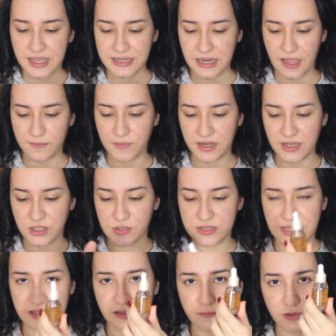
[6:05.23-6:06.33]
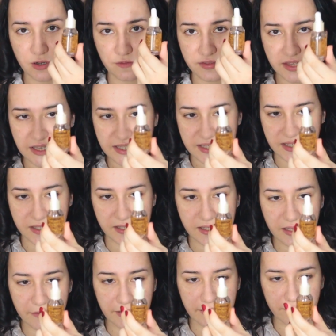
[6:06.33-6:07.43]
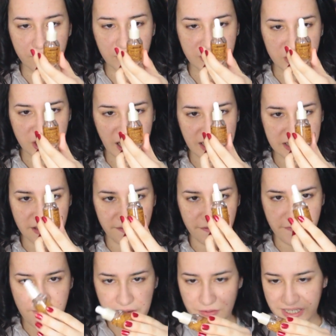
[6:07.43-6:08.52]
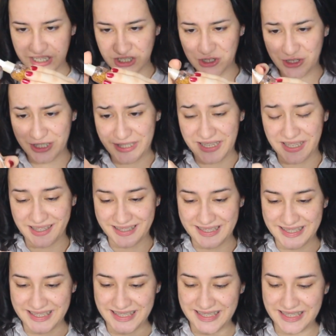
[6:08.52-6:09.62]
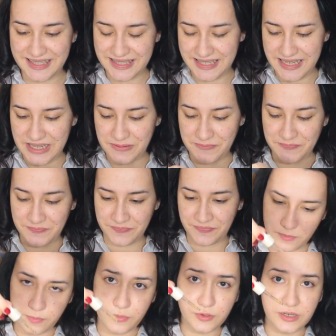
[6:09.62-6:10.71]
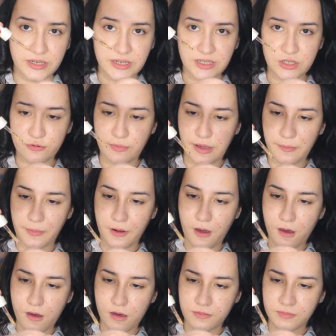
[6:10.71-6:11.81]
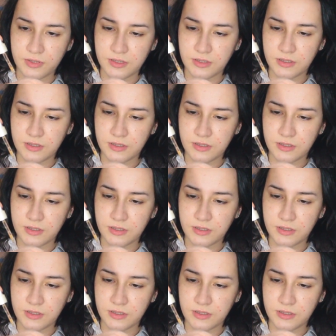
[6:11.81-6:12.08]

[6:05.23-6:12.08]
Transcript: Now I'm gonna use a little bit of this serum, which has a very interesting consistency. Put it into my palm.